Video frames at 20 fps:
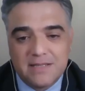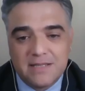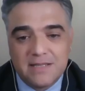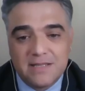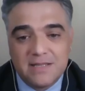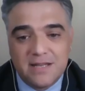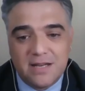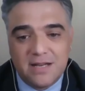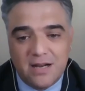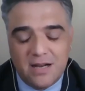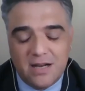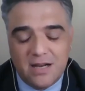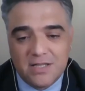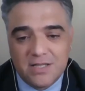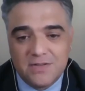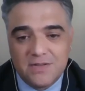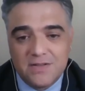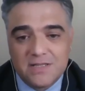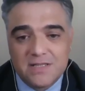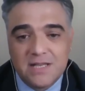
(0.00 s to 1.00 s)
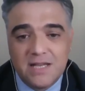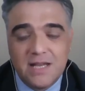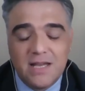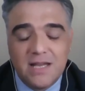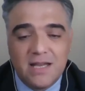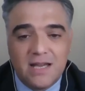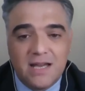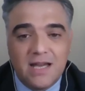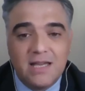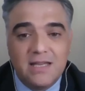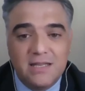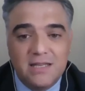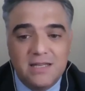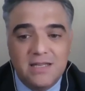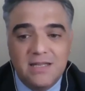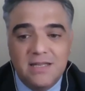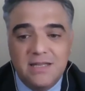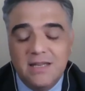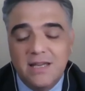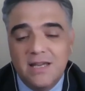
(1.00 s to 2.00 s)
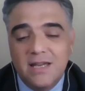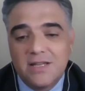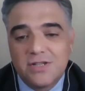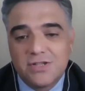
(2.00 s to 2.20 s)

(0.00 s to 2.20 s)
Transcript: in their arteries, i.e.